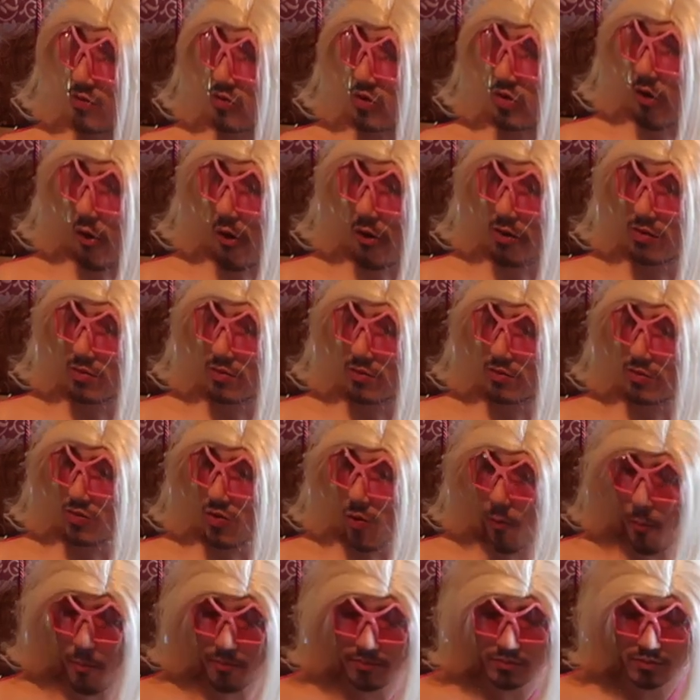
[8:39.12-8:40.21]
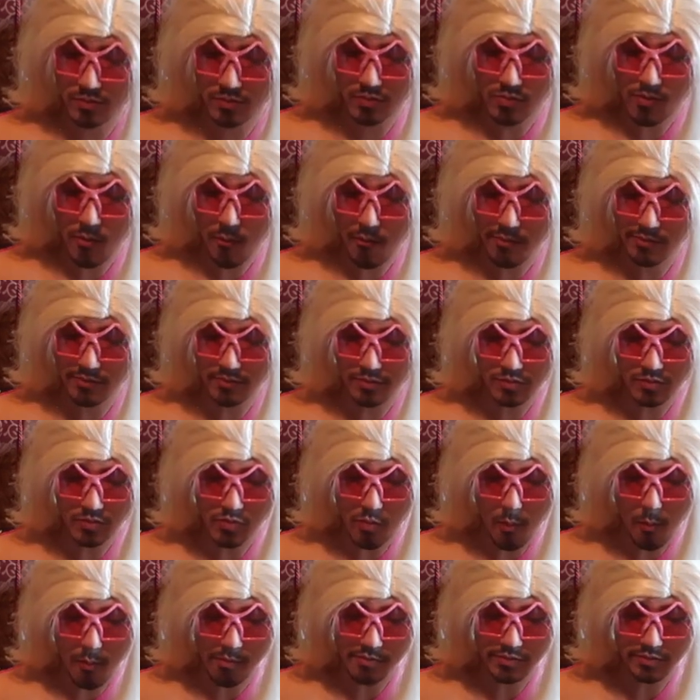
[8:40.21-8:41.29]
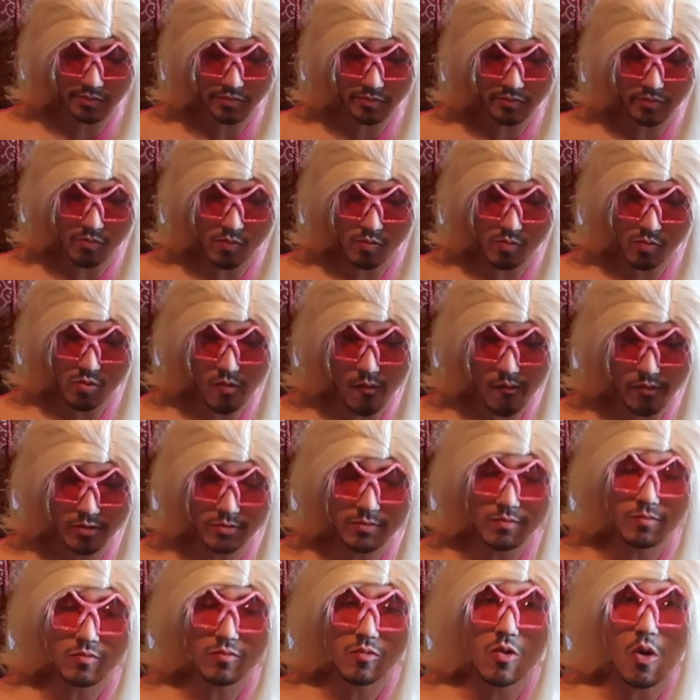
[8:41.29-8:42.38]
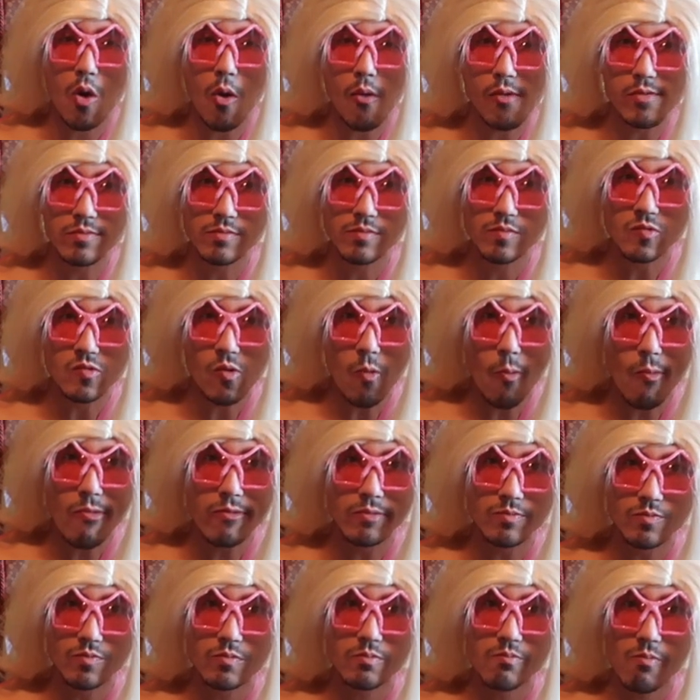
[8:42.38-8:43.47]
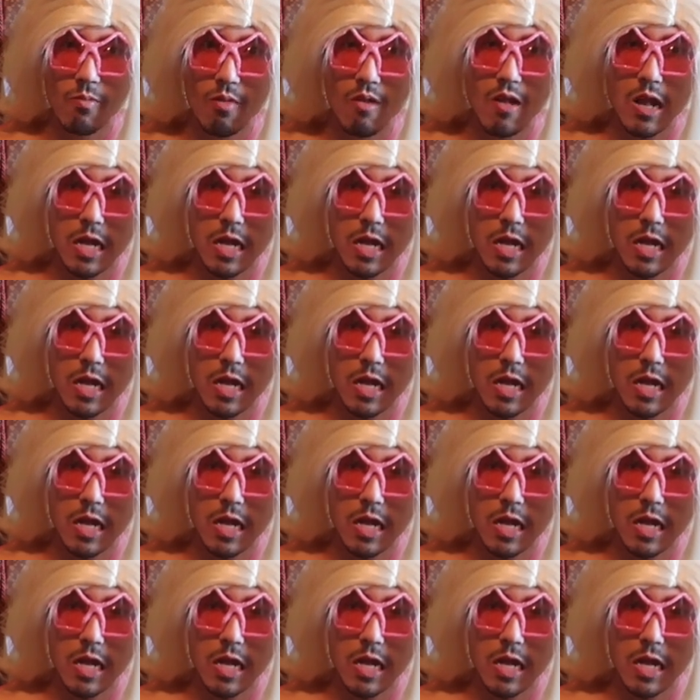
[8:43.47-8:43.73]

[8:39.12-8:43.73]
like healthy pizzas, but we haven't had a real pizza like just like this in